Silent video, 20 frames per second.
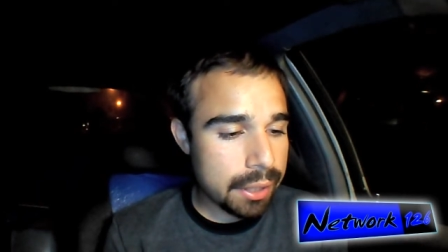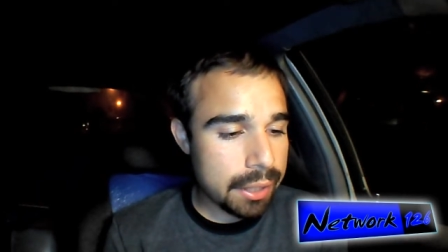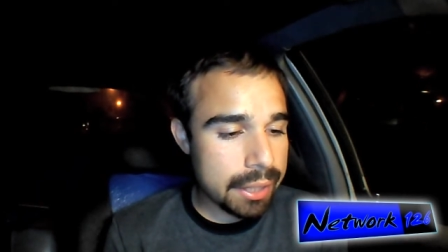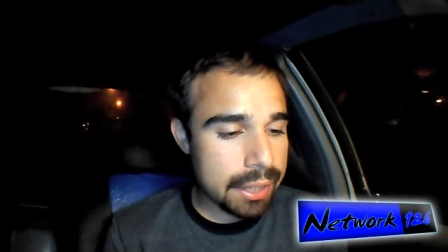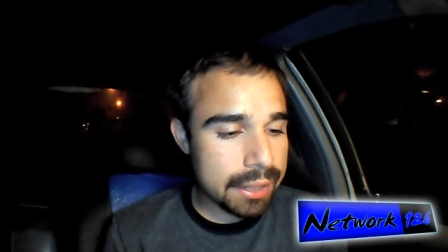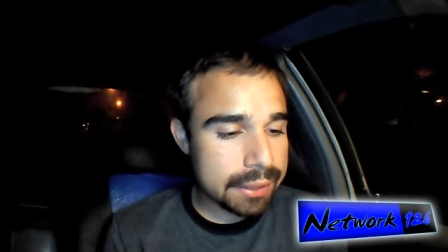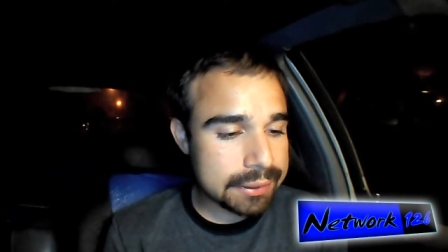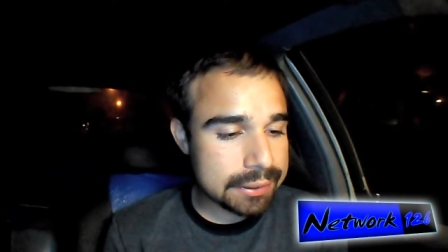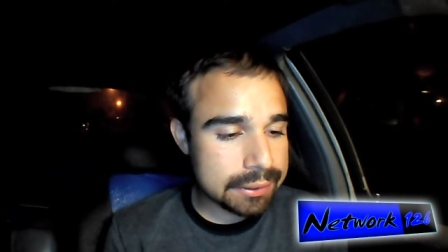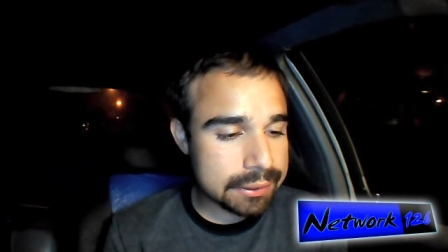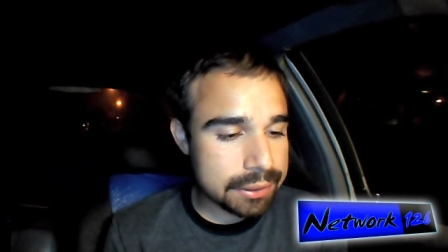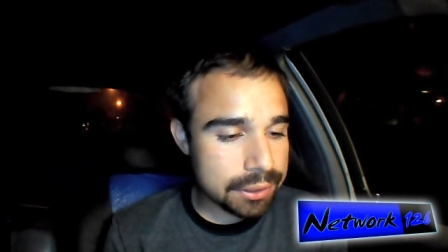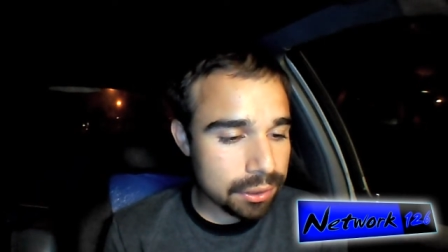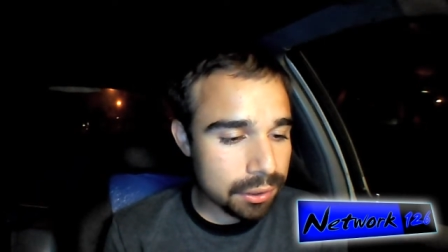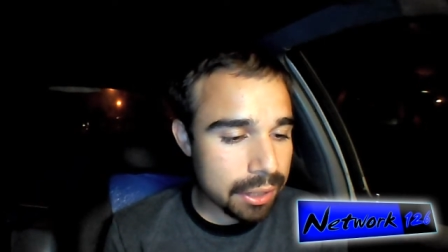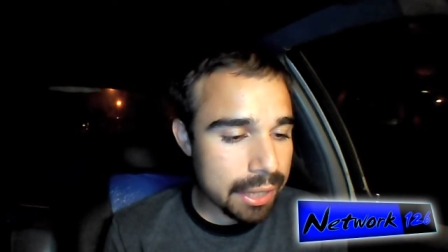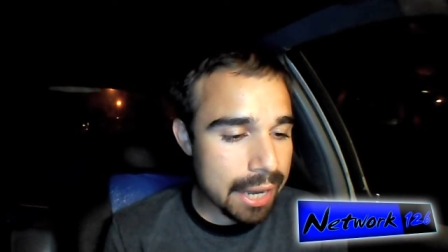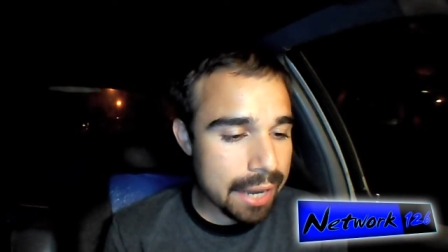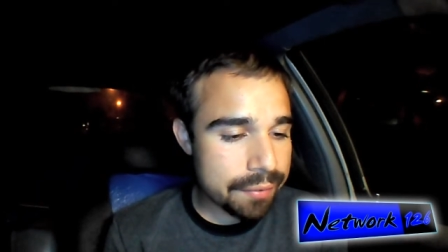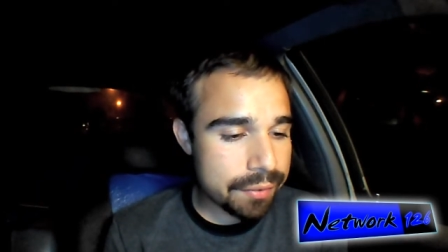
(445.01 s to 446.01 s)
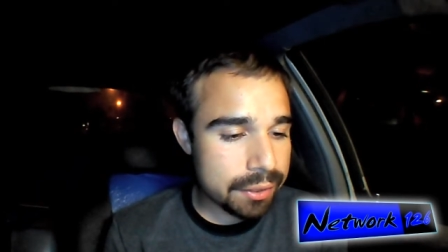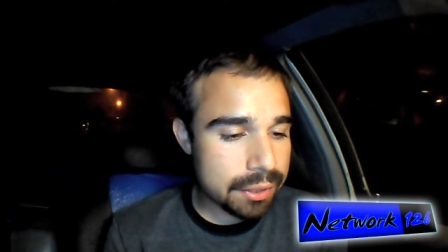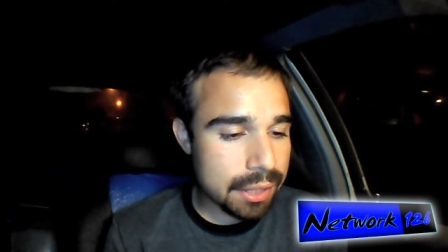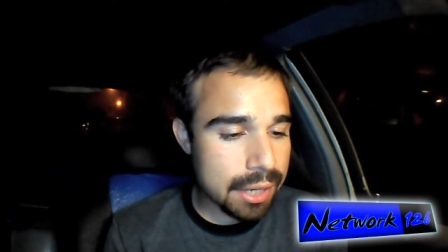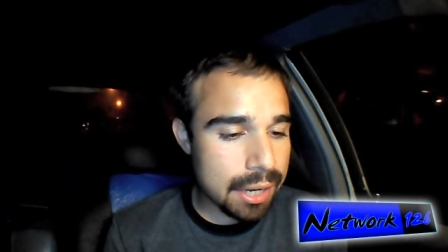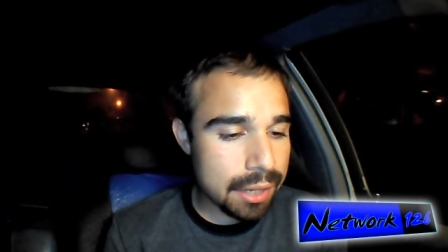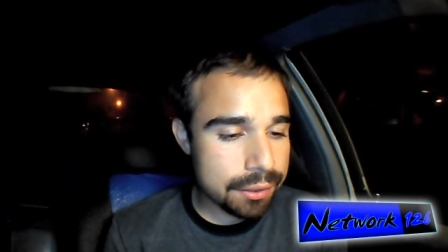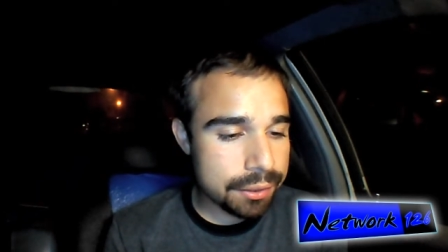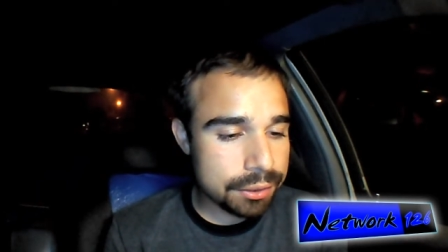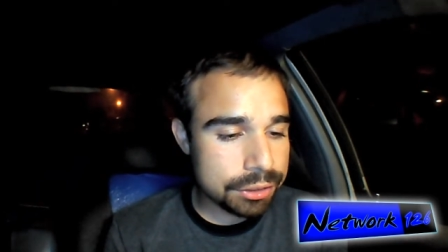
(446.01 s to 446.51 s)
and I still haven't
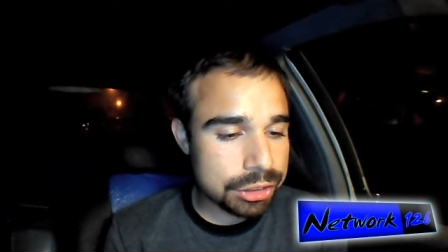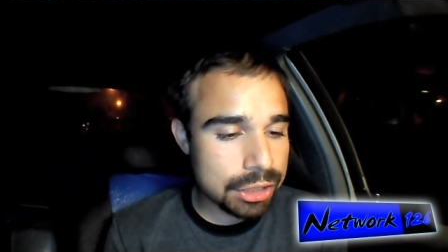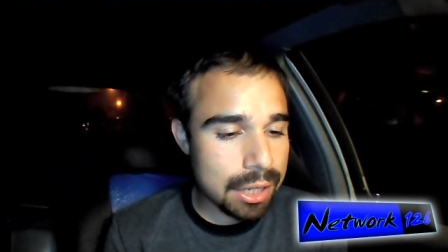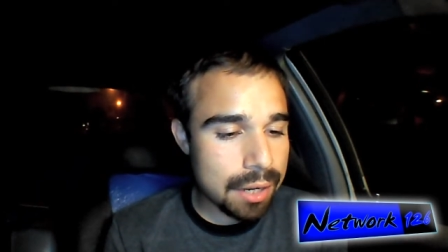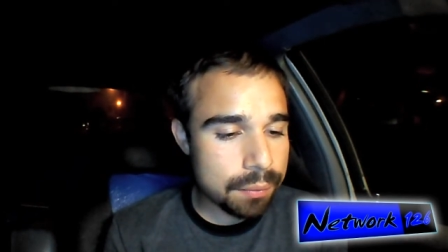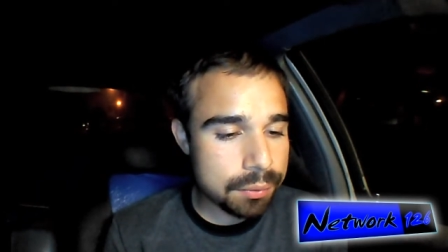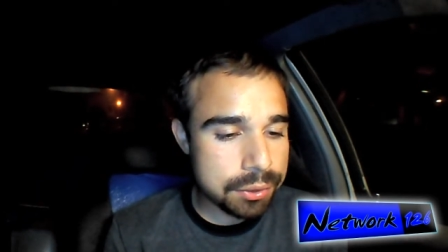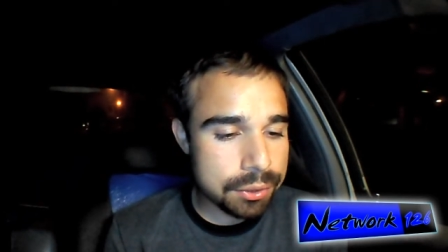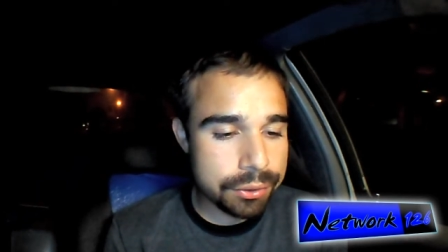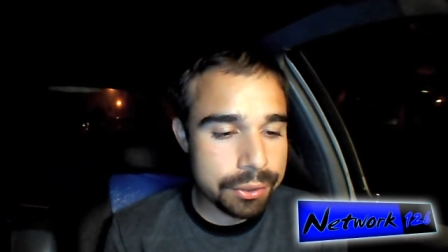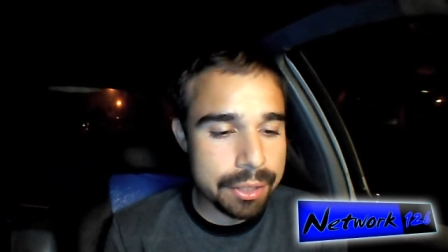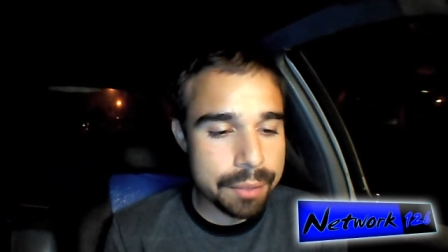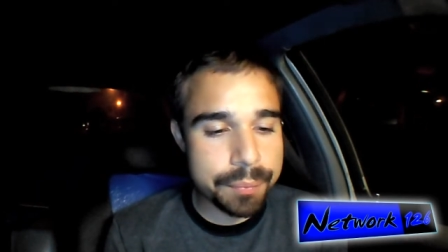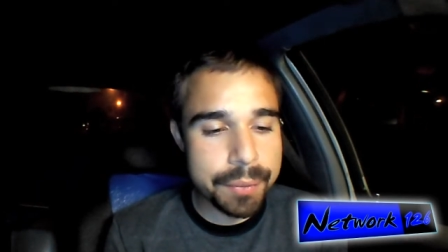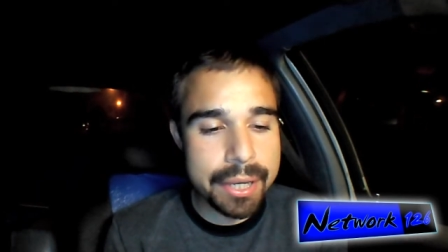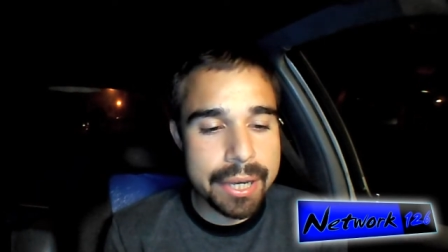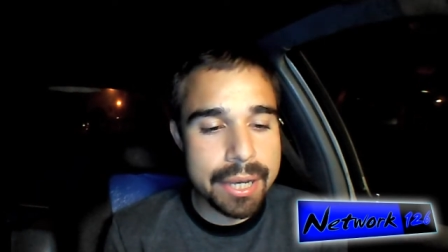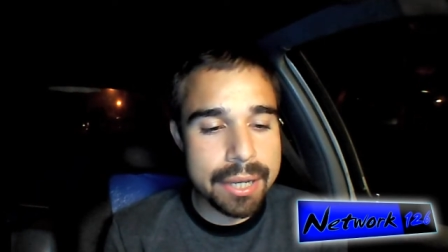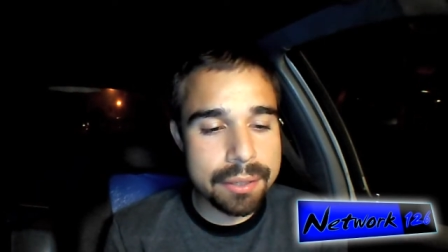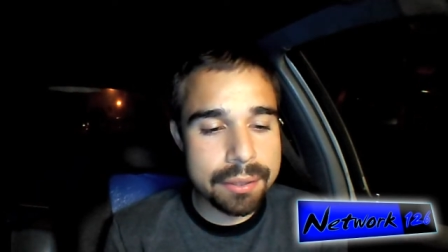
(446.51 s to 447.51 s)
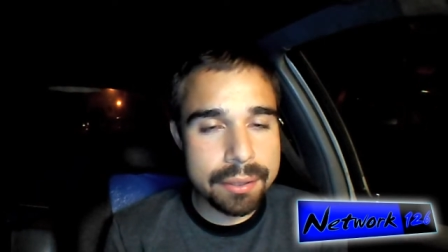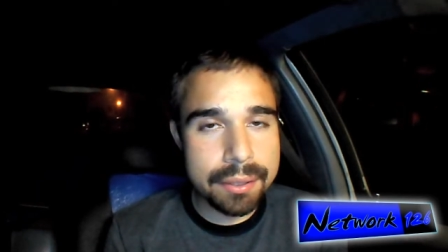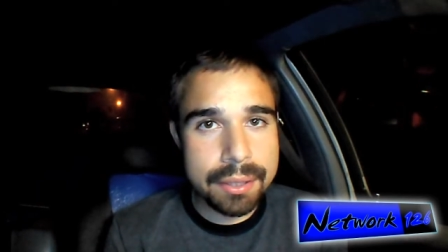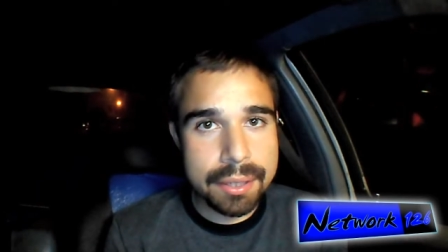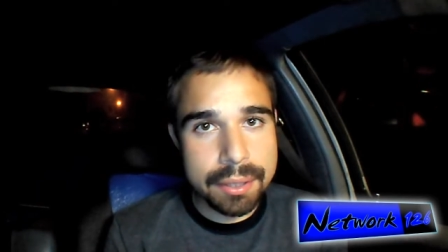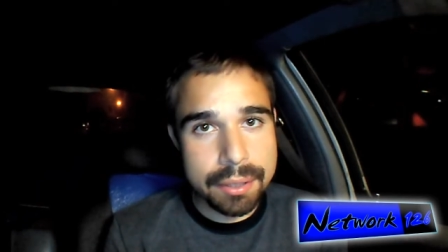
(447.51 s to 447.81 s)
gotten a job through them yet,